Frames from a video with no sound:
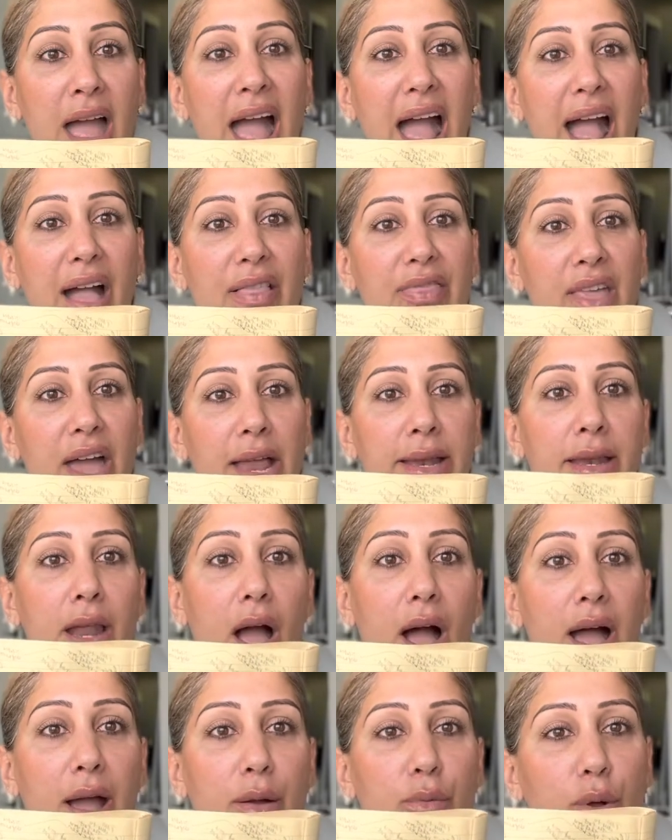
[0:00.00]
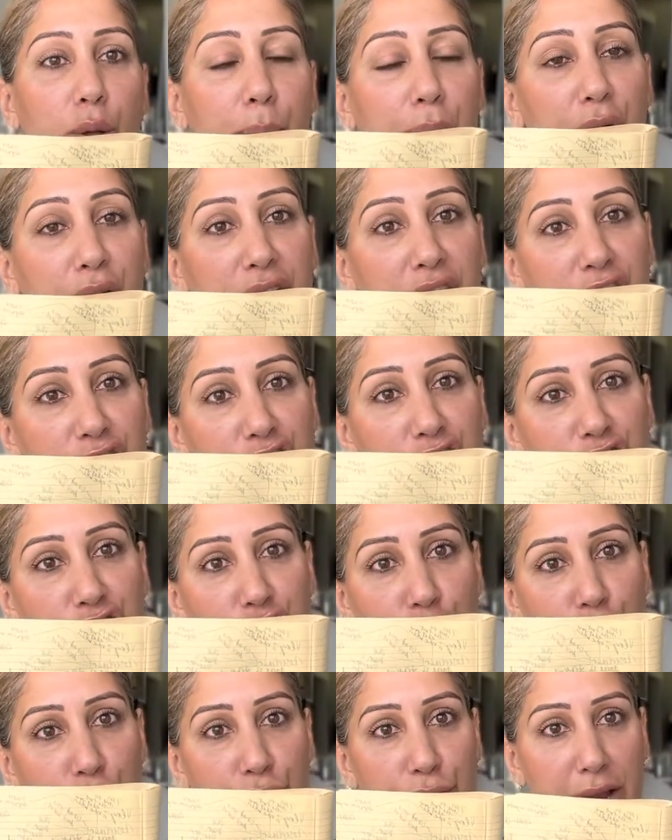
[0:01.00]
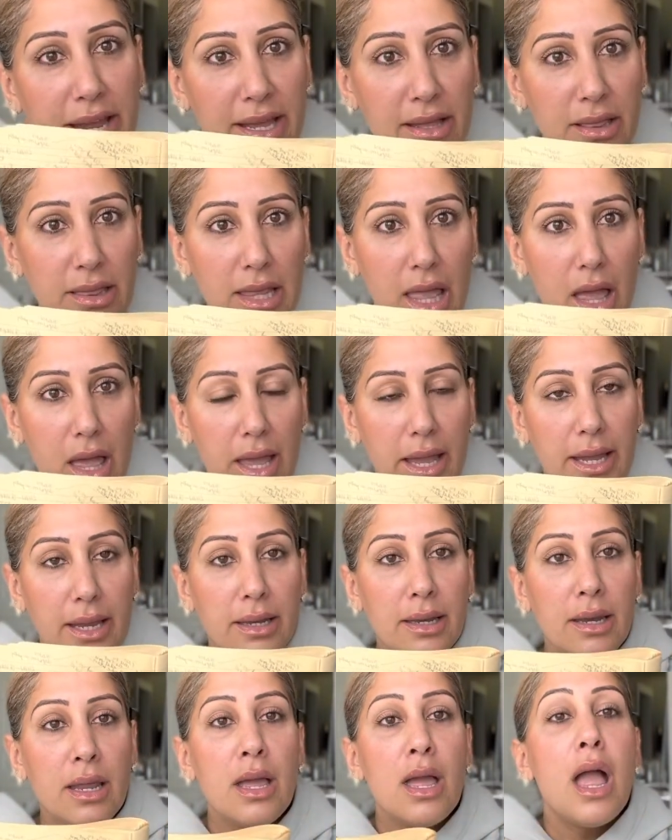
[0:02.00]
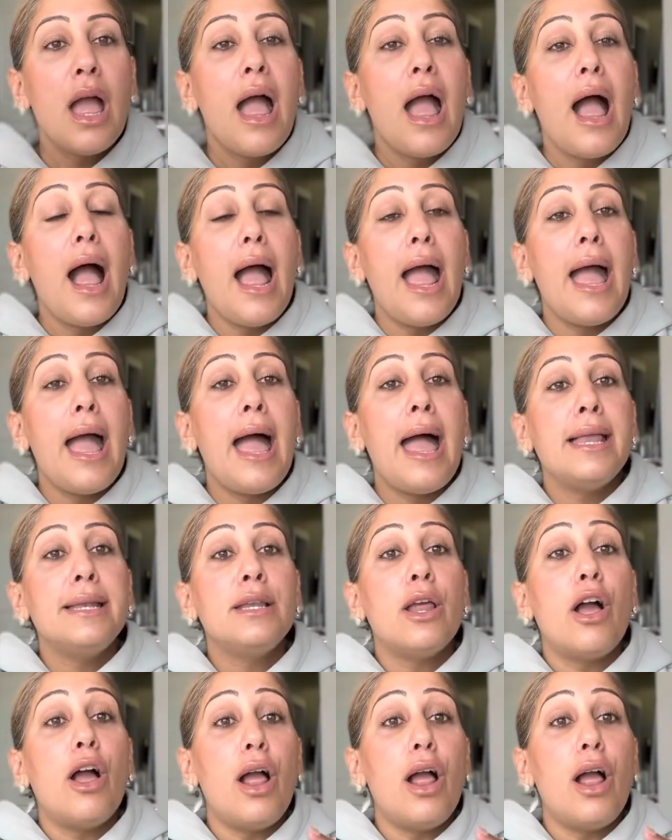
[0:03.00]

and then I will put a straight line, and